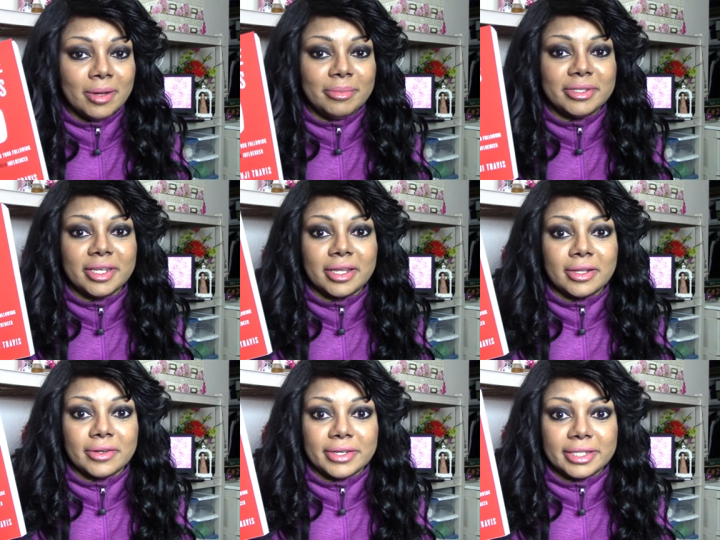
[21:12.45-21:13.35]

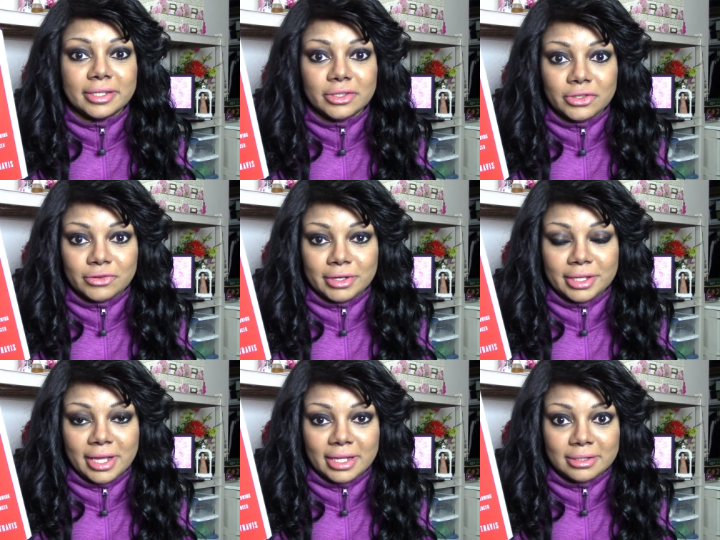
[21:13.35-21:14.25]
particular industry
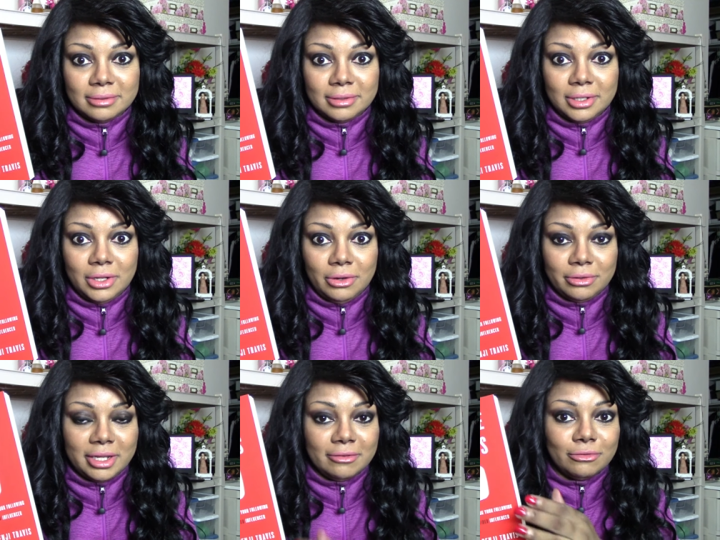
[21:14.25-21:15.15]
that, you know,
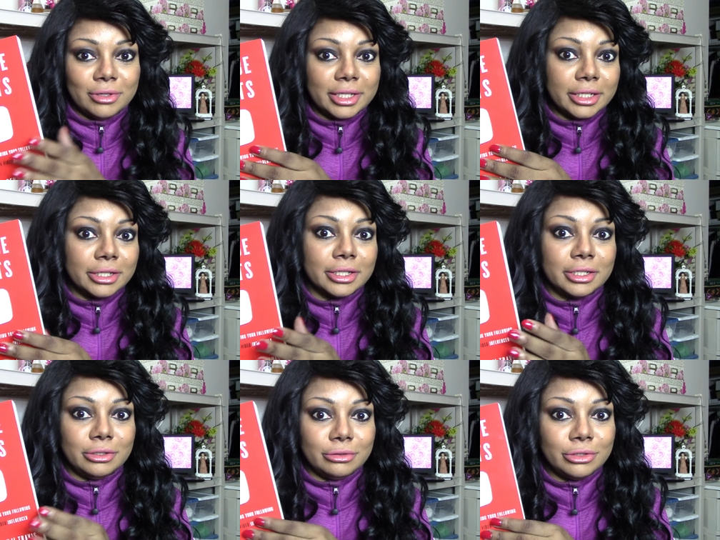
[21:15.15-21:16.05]
give really good
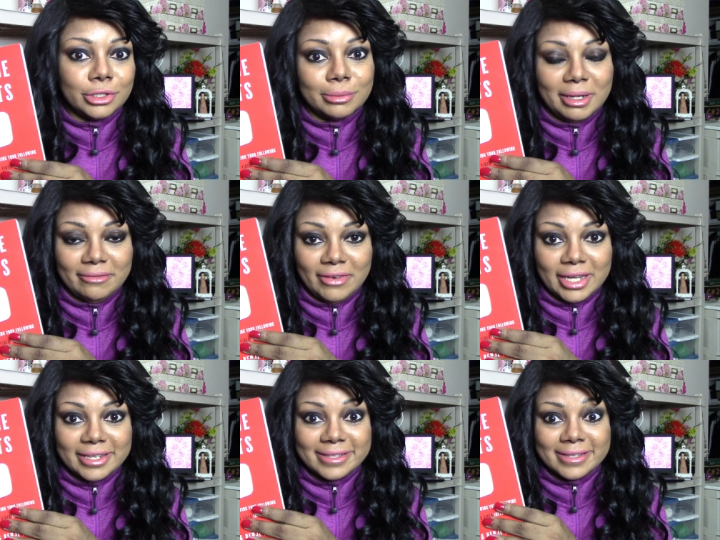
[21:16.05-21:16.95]
YouTube
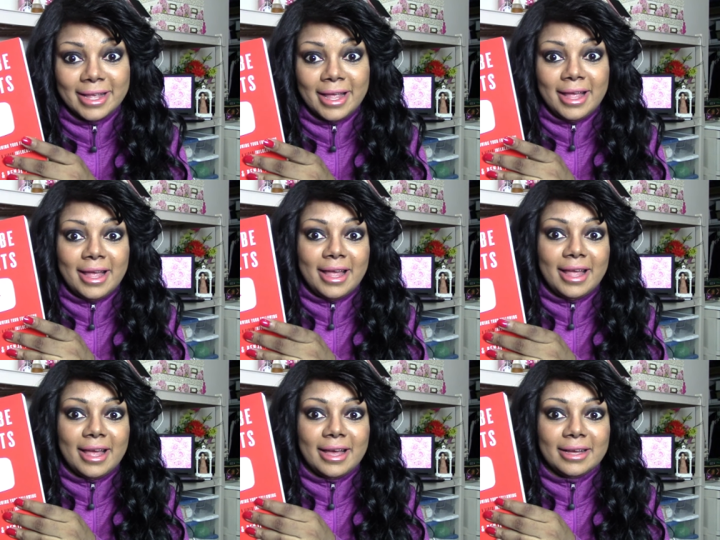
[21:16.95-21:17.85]
advice.
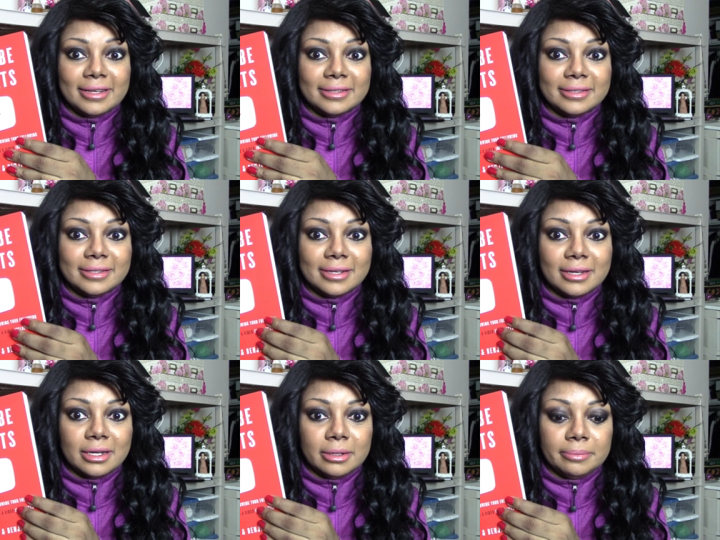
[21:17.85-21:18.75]
And
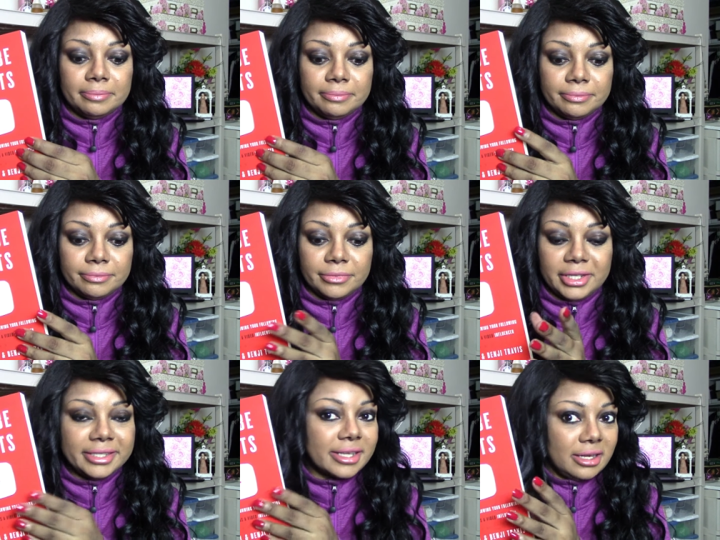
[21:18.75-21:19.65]
um,
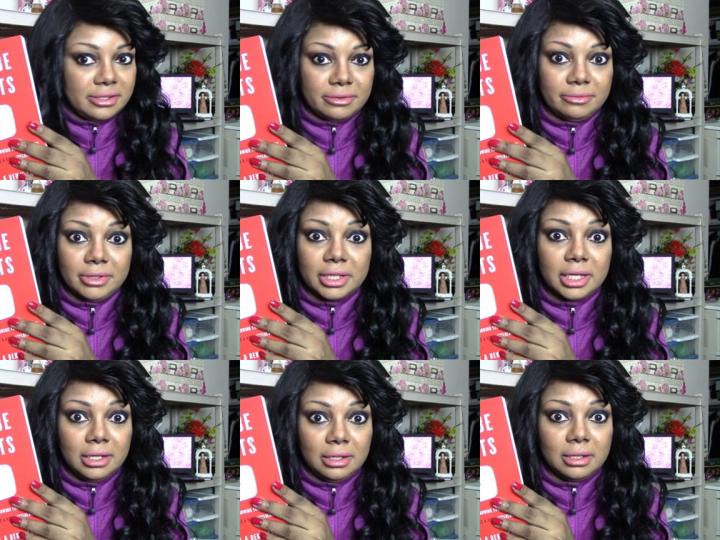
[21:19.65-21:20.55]
these guys are
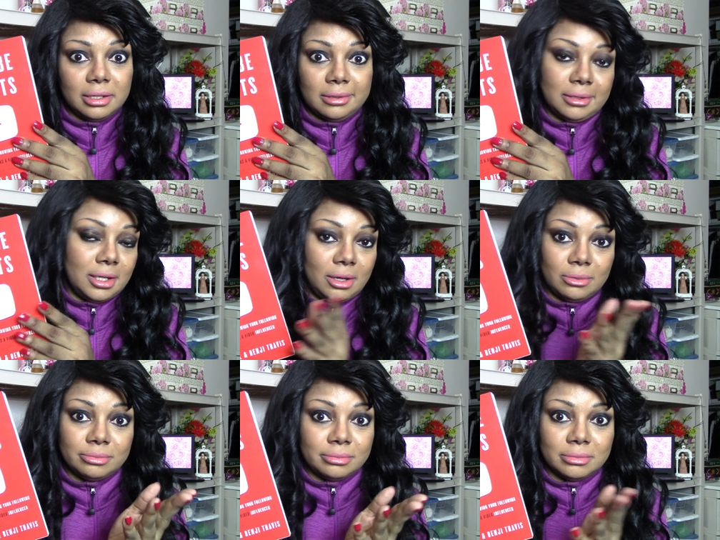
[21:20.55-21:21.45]
really, you
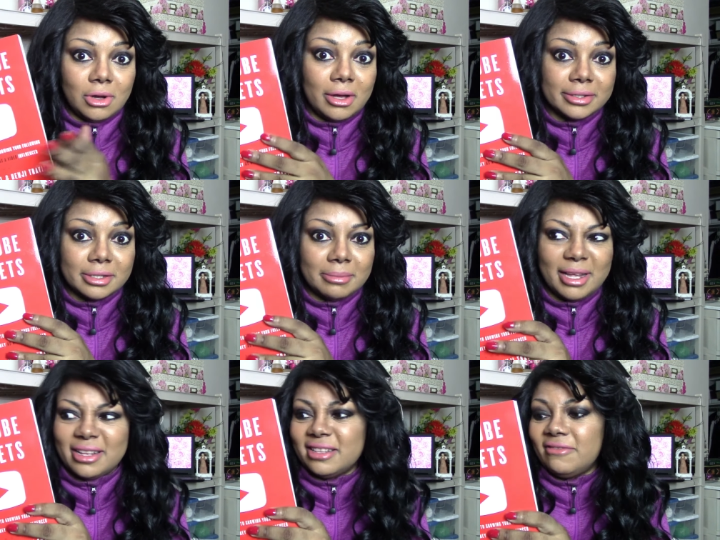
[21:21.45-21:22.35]
know, awesome.
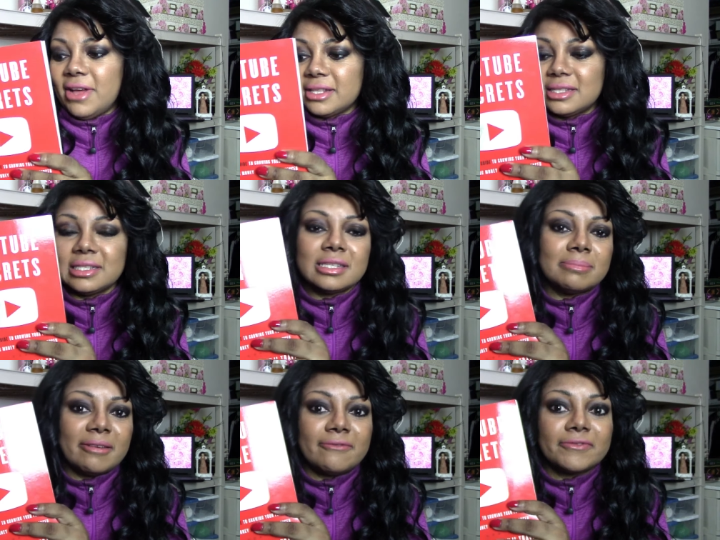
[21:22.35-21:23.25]
In fact, this is
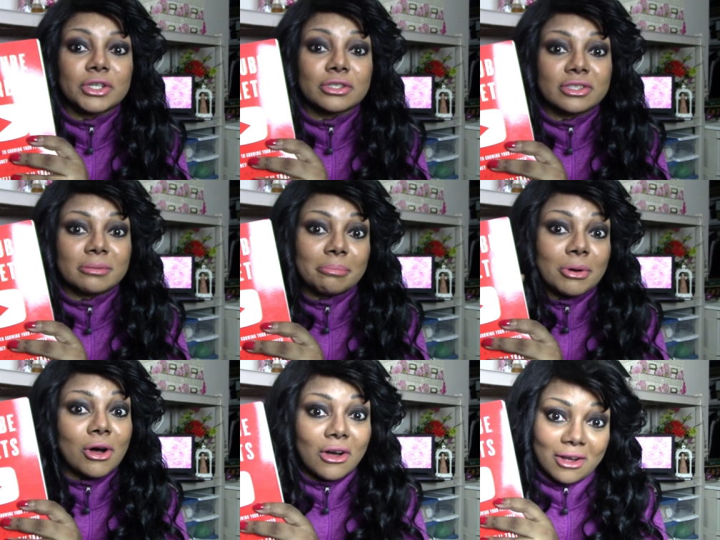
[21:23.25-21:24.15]
my first
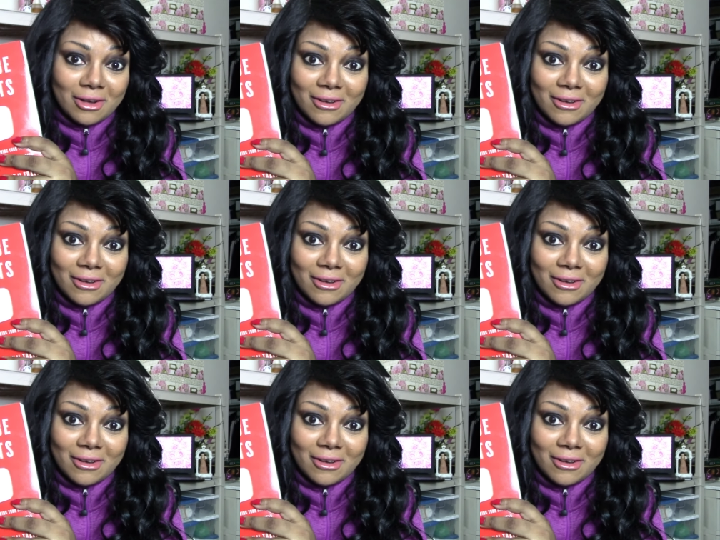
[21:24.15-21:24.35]
book